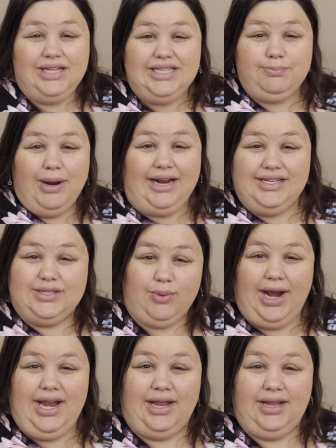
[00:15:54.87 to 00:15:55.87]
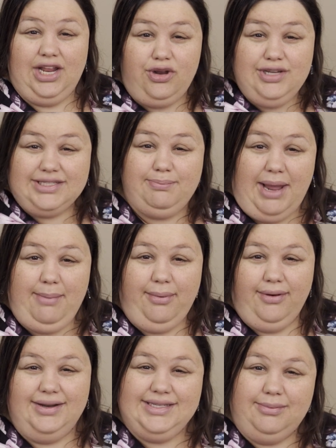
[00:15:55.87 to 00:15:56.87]
practice writing. Can you get some paper
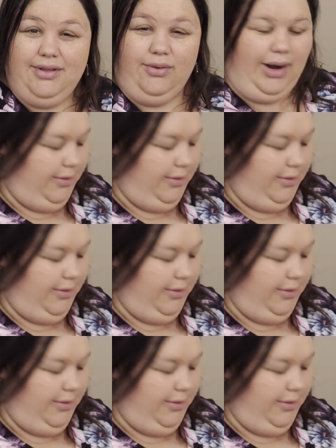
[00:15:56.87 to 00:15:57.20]
and something to write